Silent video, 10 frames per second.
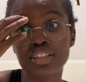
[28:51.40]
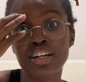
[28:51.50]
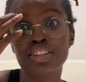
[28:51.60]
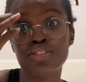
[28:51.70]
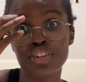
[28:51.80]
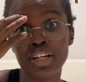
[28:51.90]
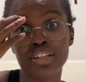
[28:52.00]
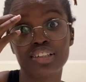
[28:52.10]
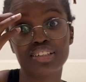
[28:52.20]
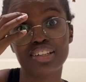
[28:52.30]
a drink.
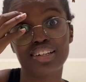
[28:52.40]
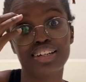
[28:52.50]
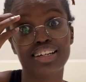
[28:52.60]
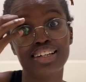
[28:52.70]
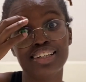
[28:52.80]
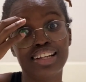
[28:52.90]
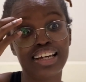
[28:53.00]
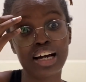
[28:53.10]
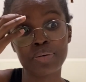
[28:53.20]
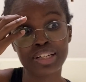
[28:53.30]

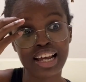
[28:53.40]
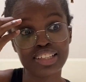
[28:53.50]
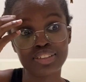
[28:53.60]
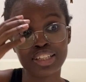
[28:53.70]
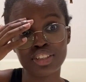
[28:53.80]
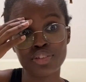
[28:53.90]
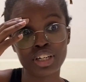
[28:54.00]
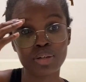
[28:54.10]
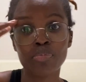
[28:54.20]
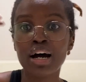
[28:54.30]
Like, I would like to get a
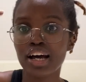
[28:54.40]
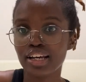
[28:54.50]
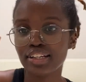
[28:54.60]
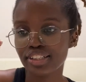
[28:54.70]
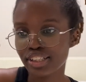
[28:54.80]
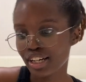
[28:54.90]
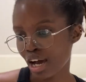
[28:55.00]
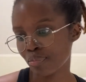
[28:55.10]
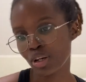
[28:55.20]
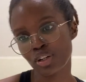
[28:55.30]
drink, but
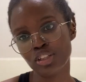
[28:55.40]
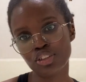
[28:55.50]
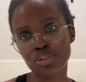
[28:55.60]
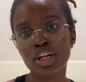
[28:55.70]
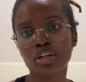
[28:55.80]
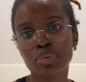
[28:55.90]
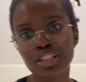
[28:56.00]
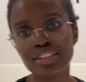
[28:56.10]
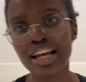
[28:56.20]
I'm not going to drink because I